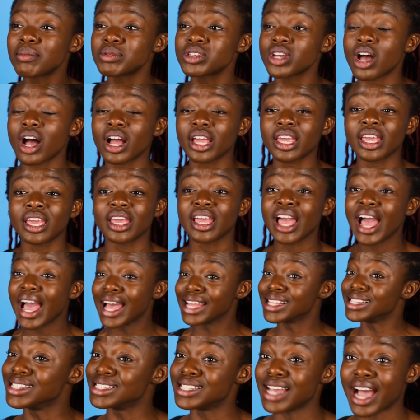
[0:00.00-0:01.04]
I'm talking
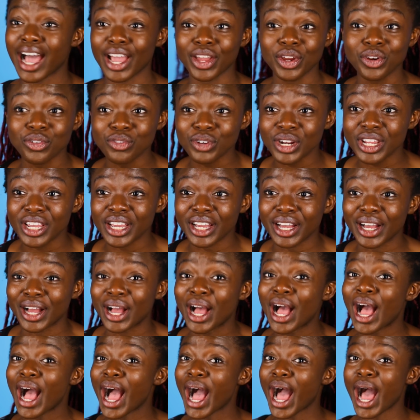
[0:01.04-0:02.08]

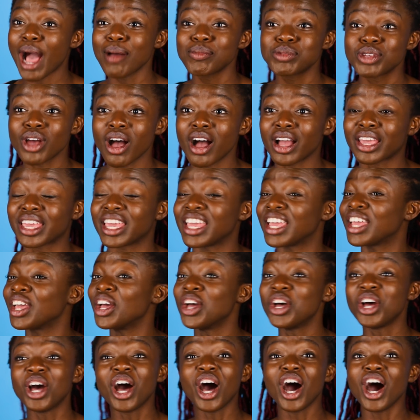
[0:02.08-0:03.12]
diarrhea. I'm
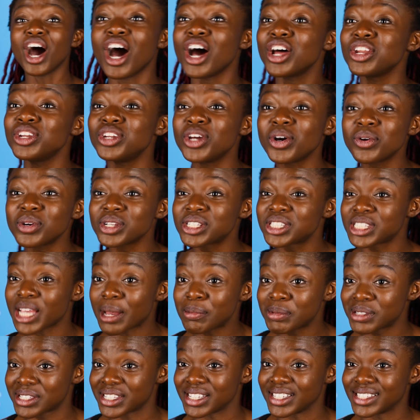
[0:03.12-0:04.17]
talking unknown
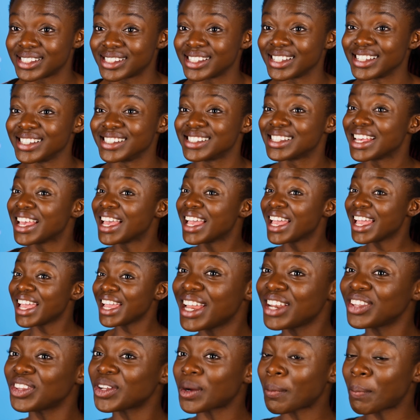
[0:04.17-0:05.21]
substances
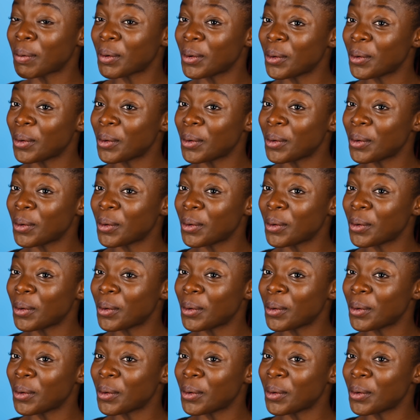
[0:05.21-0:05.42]
in their